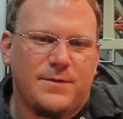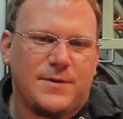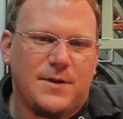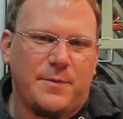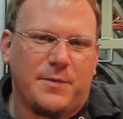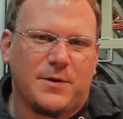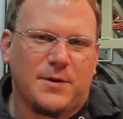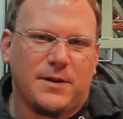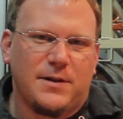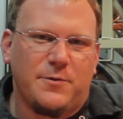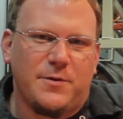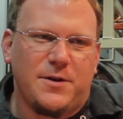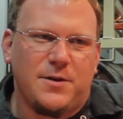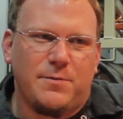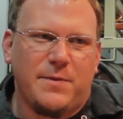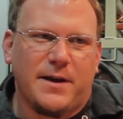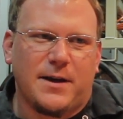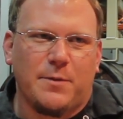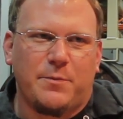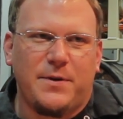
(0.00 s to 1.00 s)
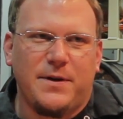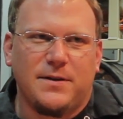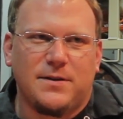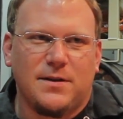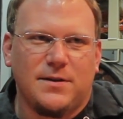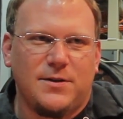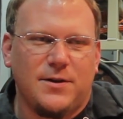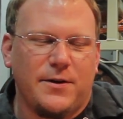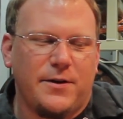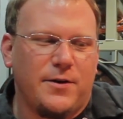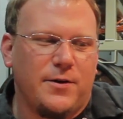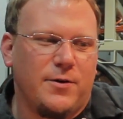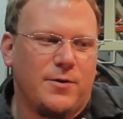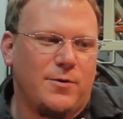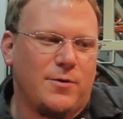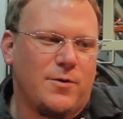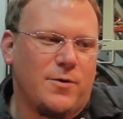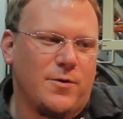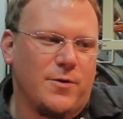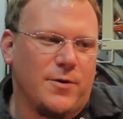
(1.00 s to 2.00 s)
Typically, when you make a pizza
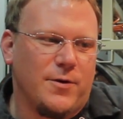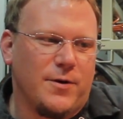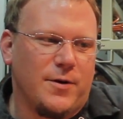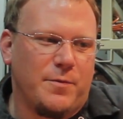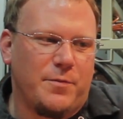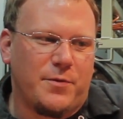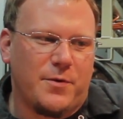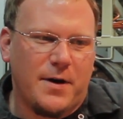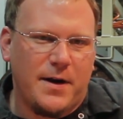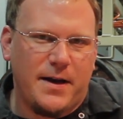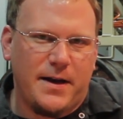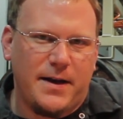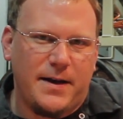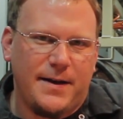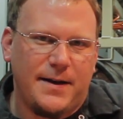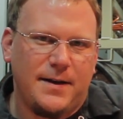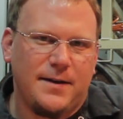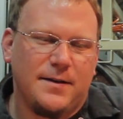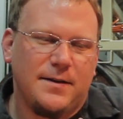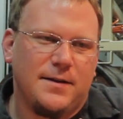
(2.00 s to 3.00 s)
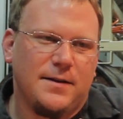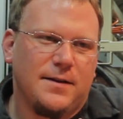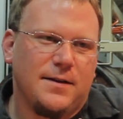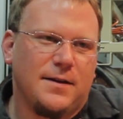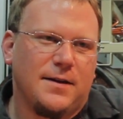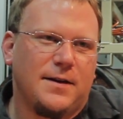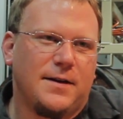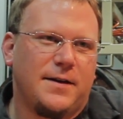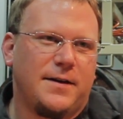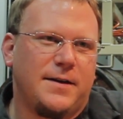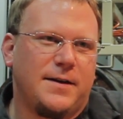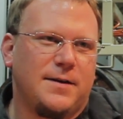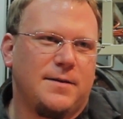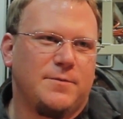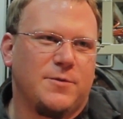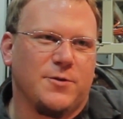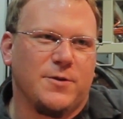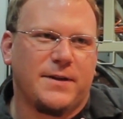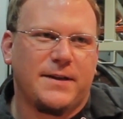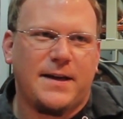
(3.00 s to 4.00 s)
dough or bread
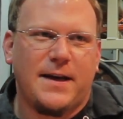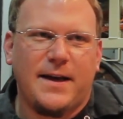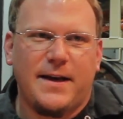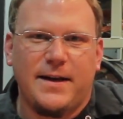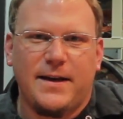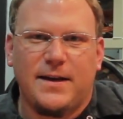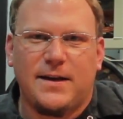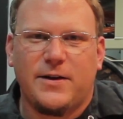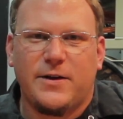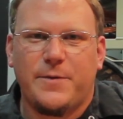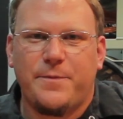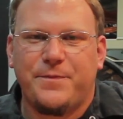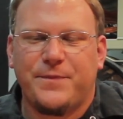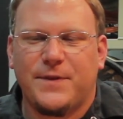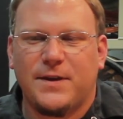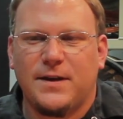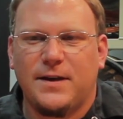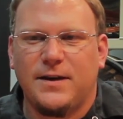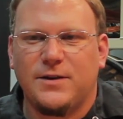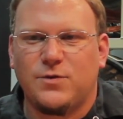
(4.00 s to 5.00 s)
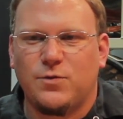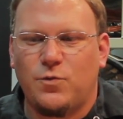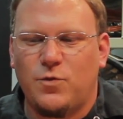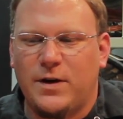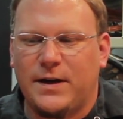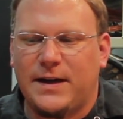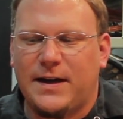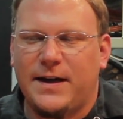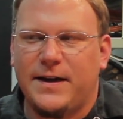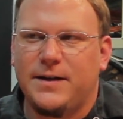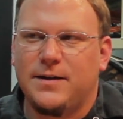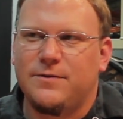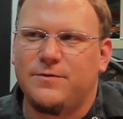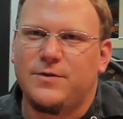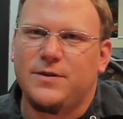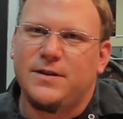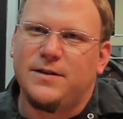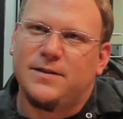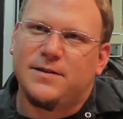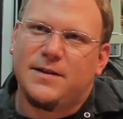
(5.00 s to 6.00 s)
or a cake, it's one kind of
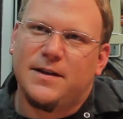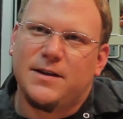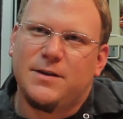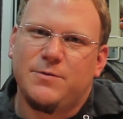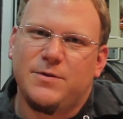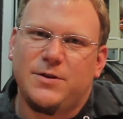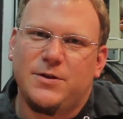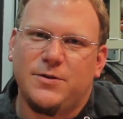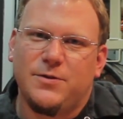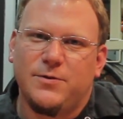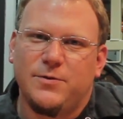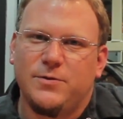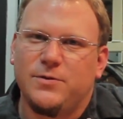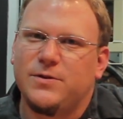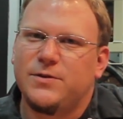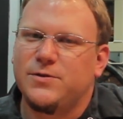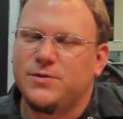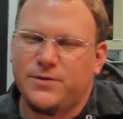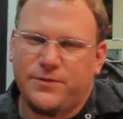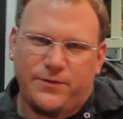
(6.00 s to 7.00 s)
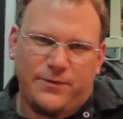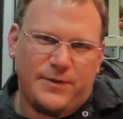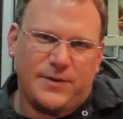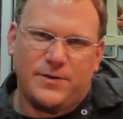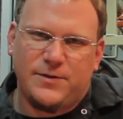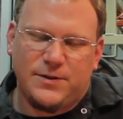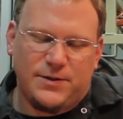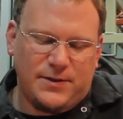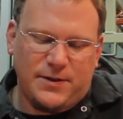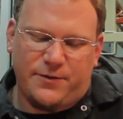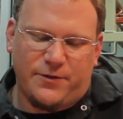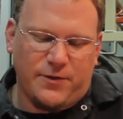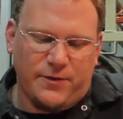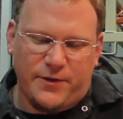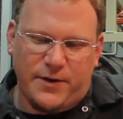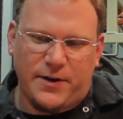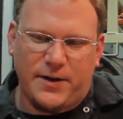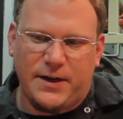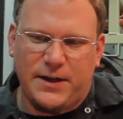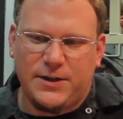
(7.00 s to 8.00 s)
yeast that you would use. There's different
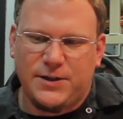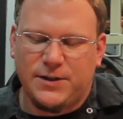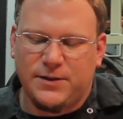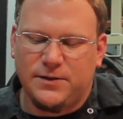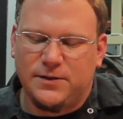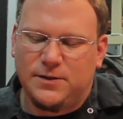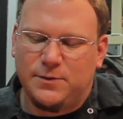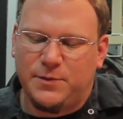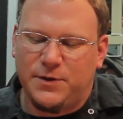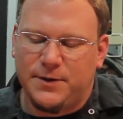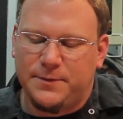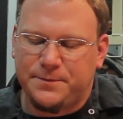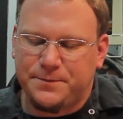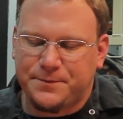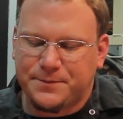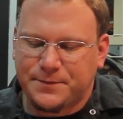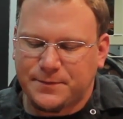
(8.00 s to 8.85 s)
variations, but